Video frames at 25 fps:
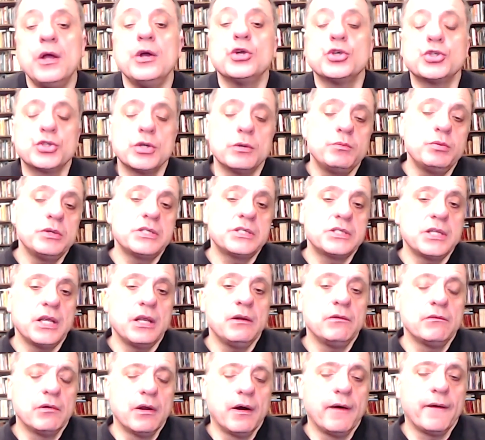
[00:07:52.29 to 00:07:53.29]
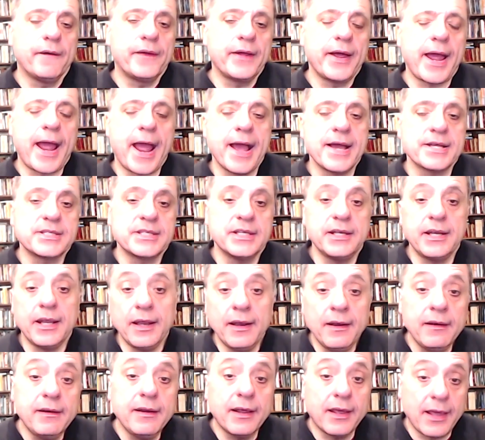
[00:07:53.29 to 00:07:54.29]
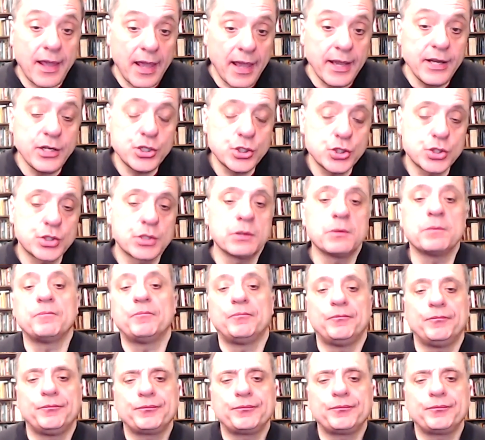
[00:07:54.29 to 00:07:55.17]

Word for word: should be seen rather as an indication